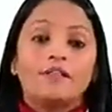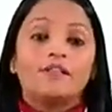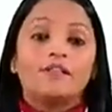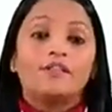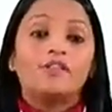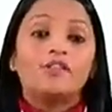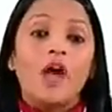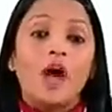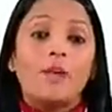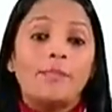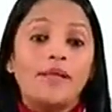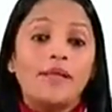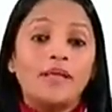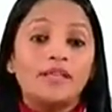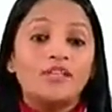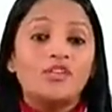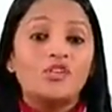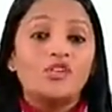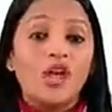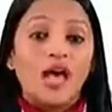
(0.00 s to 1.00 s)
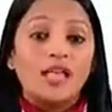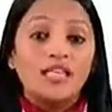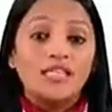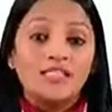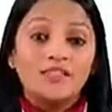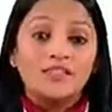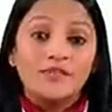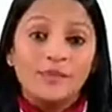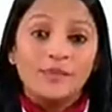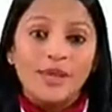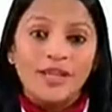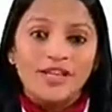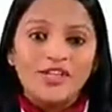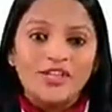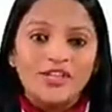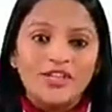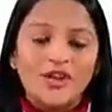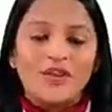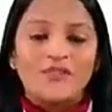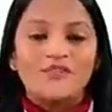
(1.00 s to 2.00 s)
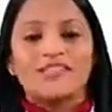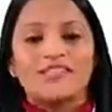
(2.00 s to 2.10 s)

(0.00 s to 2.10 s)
the topic transformation of